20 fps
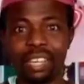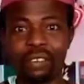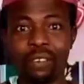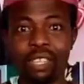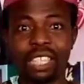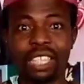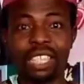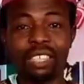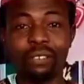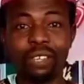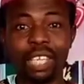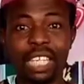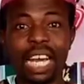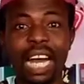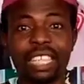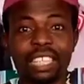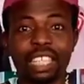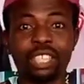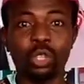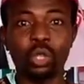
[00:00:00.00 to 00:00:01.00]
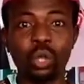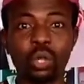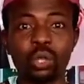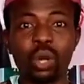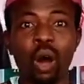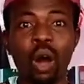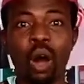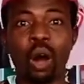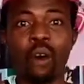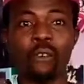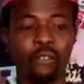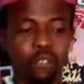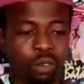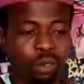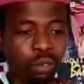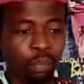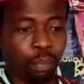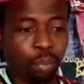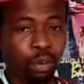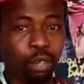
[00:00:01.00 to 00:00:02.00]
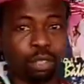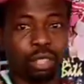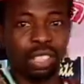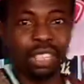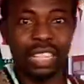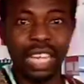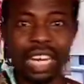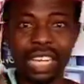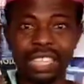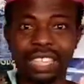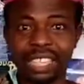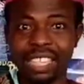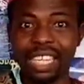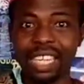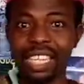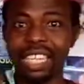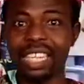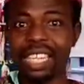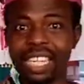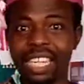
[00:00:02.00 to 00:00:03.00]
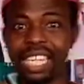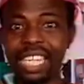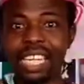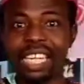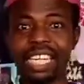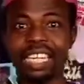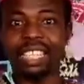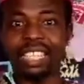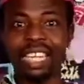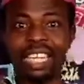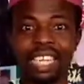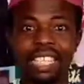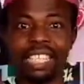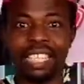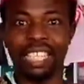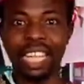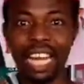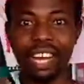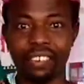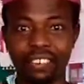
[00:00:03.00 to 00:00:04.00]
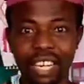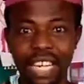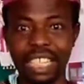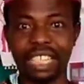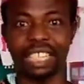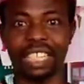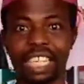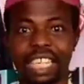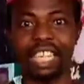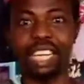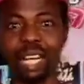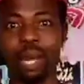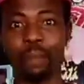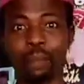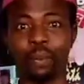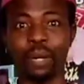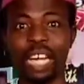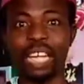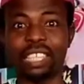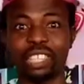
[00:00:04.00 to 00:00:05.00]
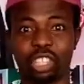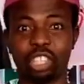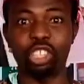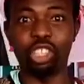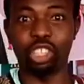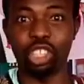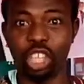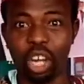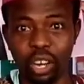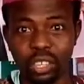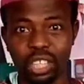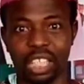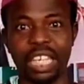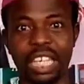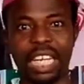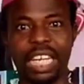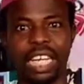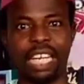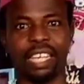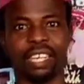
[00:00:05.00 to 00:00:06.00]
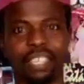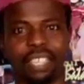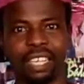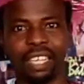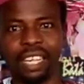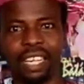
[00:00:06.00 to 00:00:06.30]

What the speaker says: with the attitude of protecting his integrity prestigiously.